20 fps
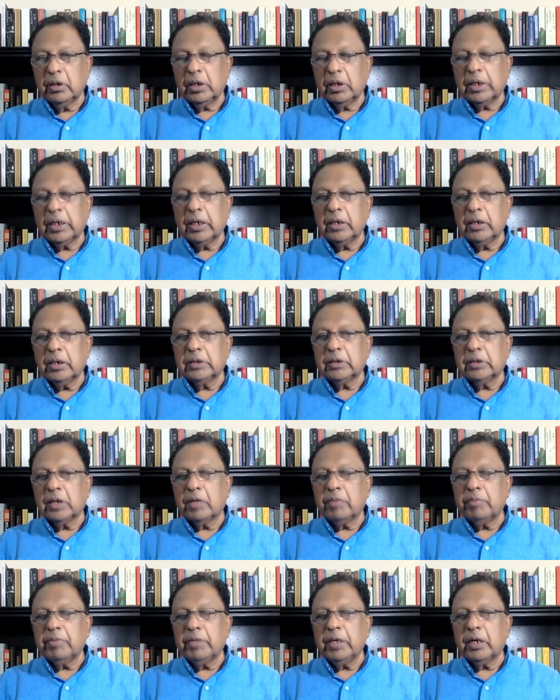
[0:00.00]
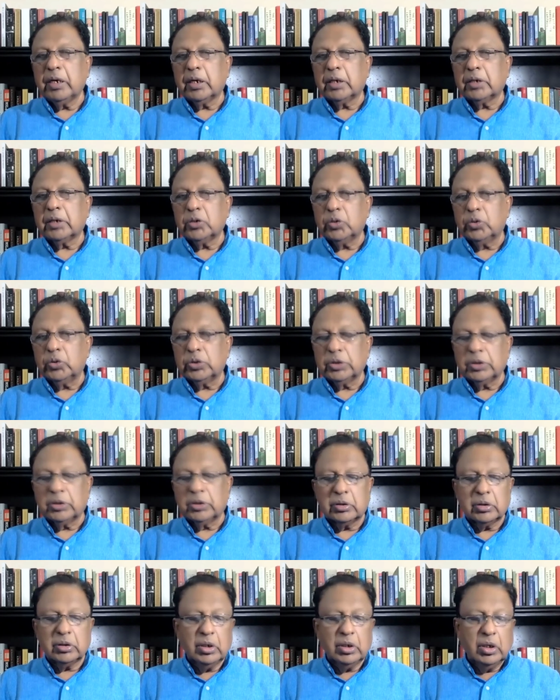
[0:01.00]
Again, these are mere
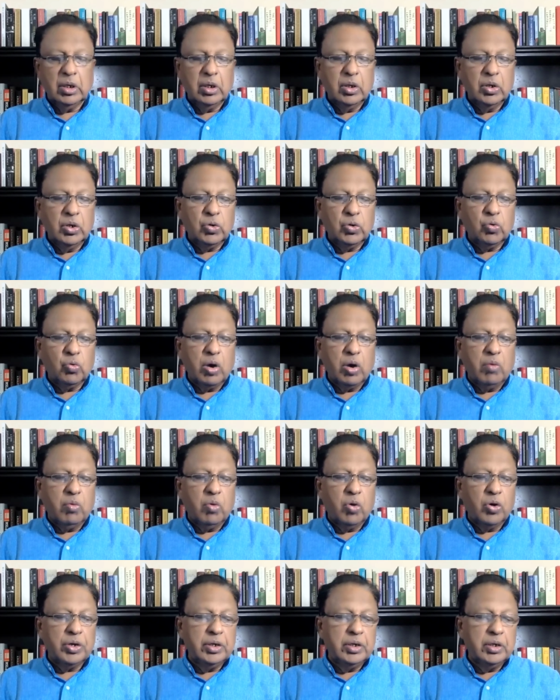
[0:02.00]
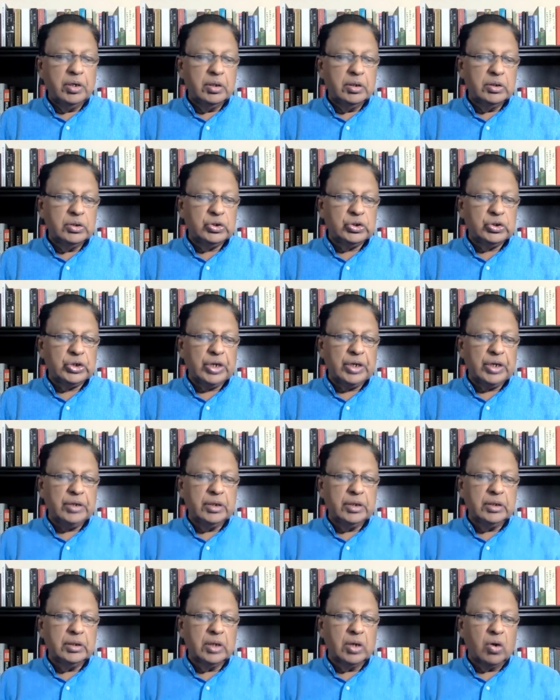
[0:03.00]
excuses to avoid
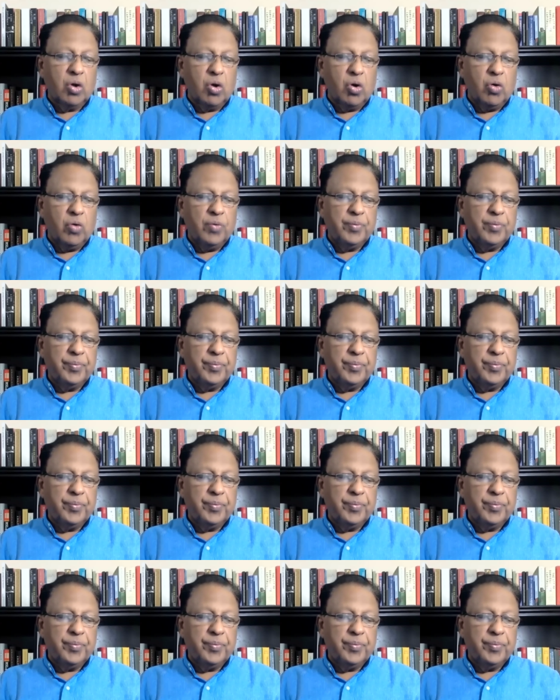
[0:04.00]
changing the law.